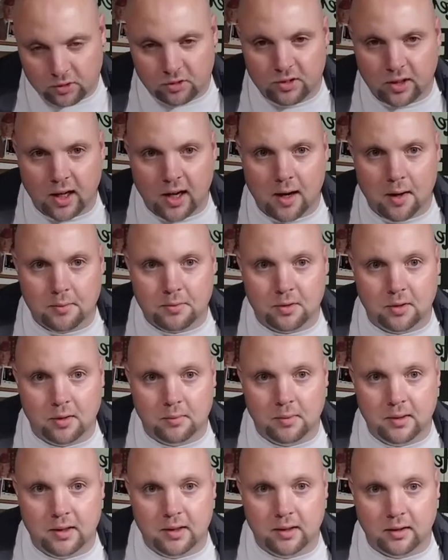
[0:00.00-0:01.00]
jobs, I
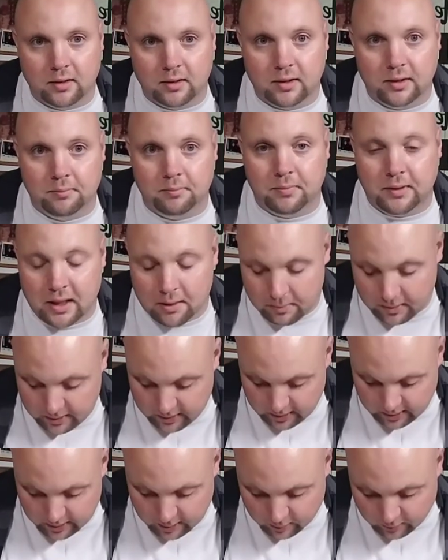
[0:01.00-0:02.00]
mean, are becoming,
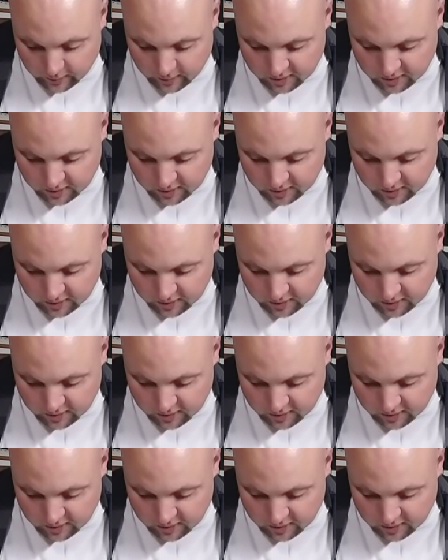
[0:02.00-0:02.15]
you know, very